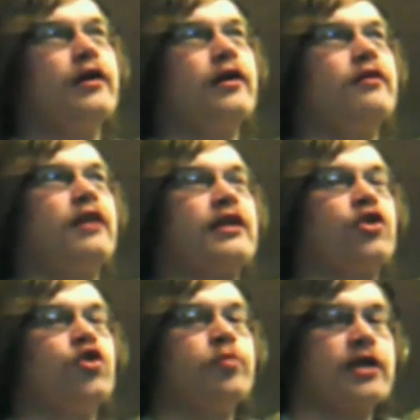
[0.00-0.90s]
the
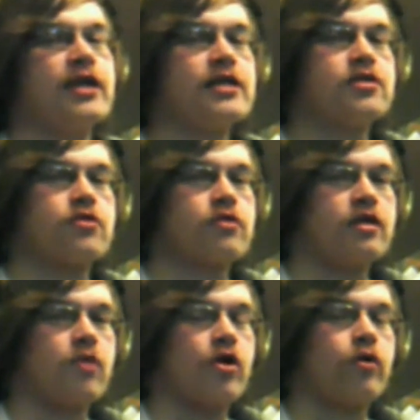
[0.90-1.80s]
Koopa Kids are
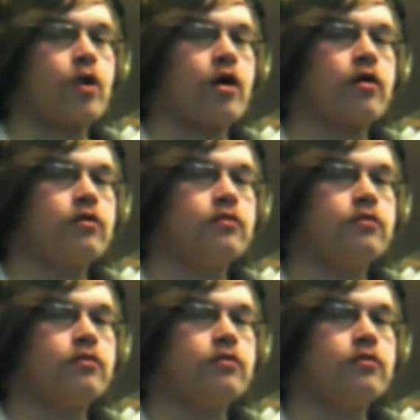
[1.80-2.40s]
in Mario Kart?